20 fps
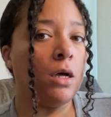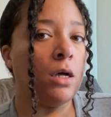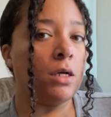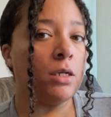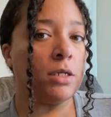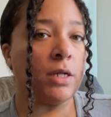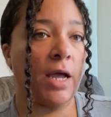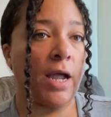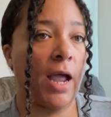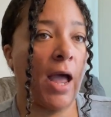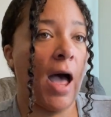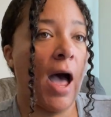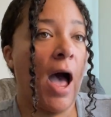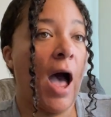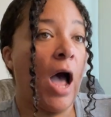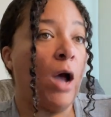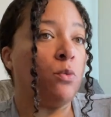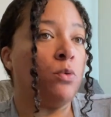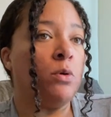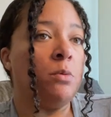like
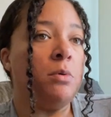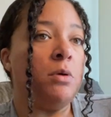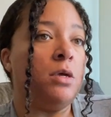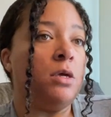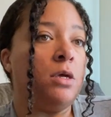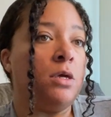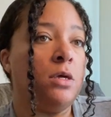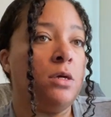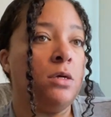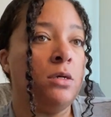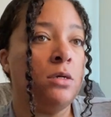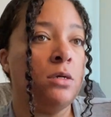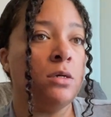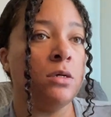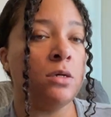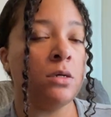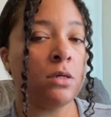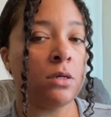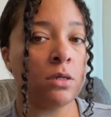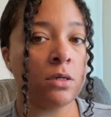I would be
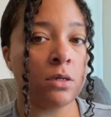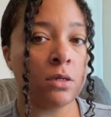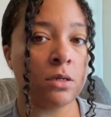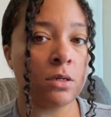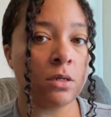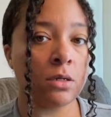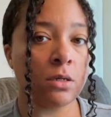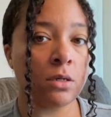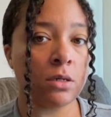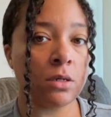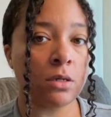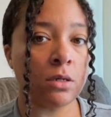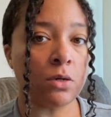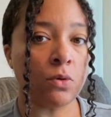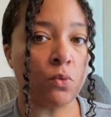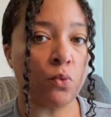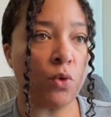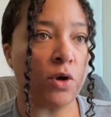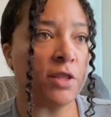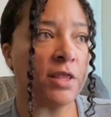
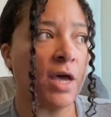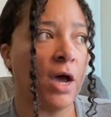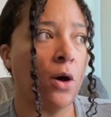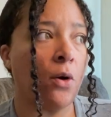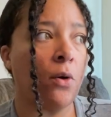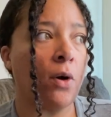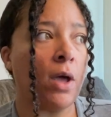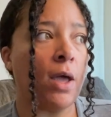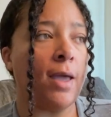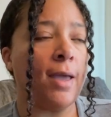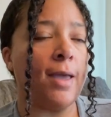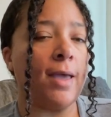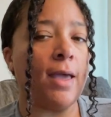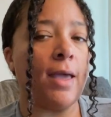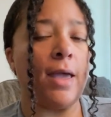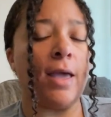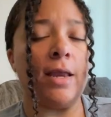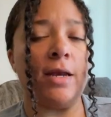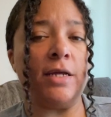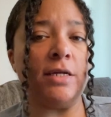without
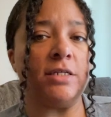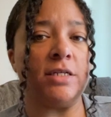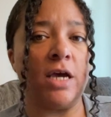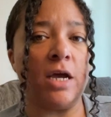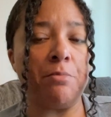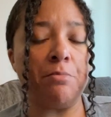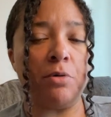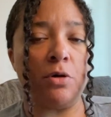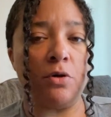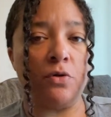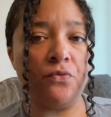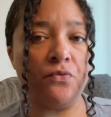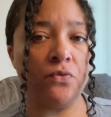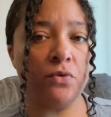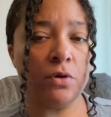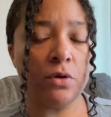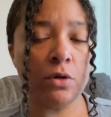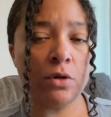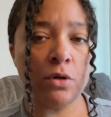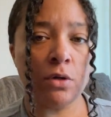any type of
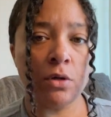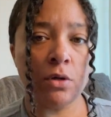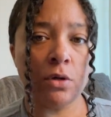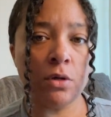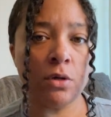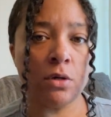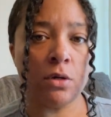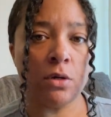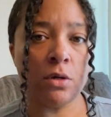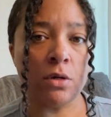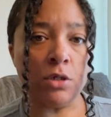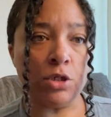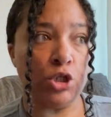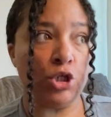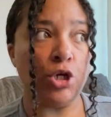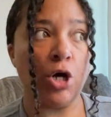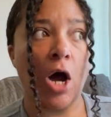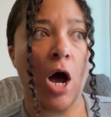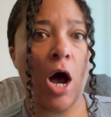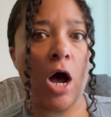
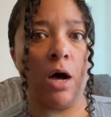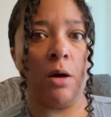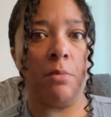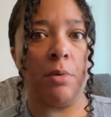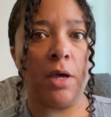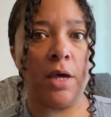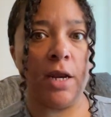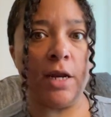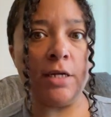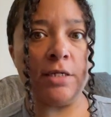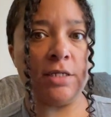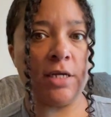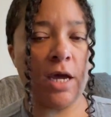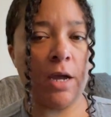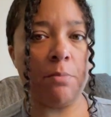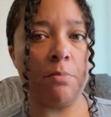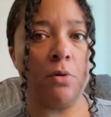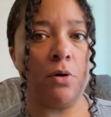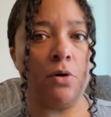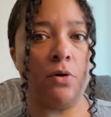job, any
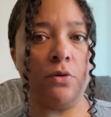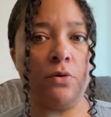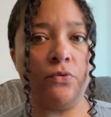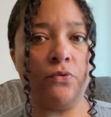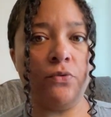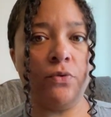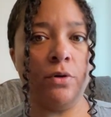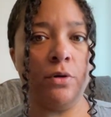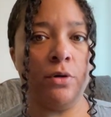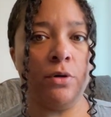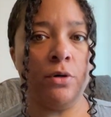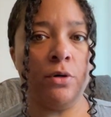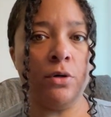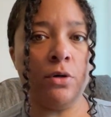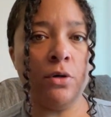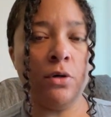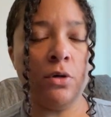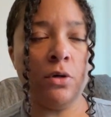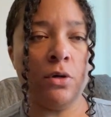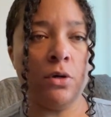type of,
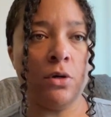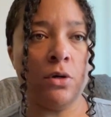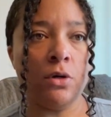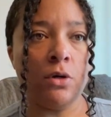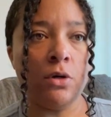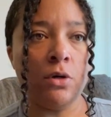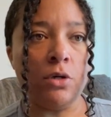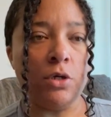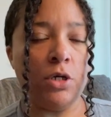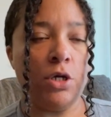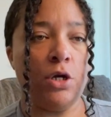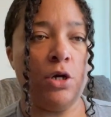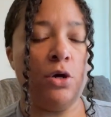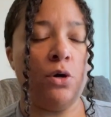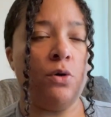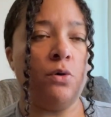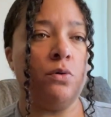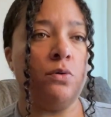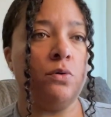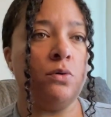you
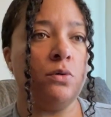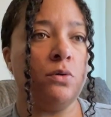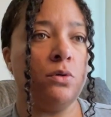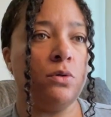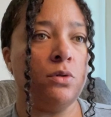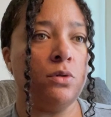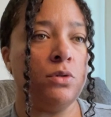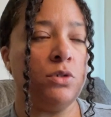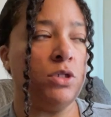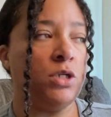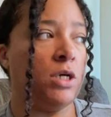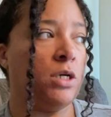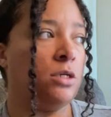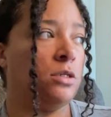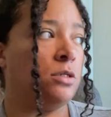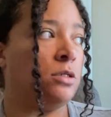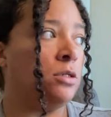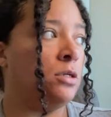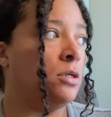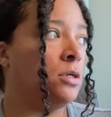know,
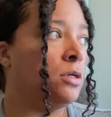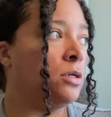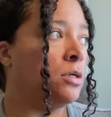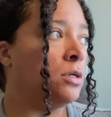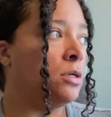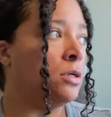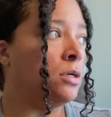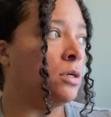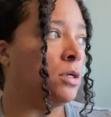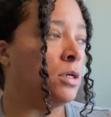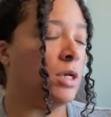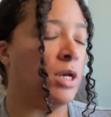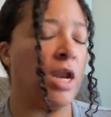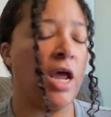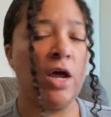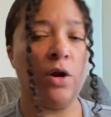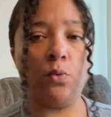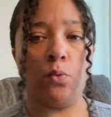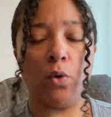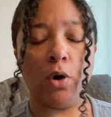just
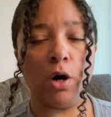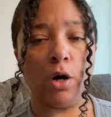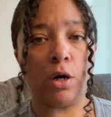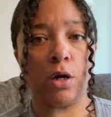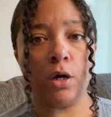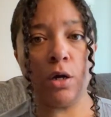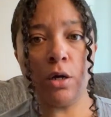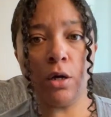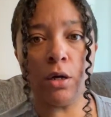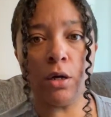network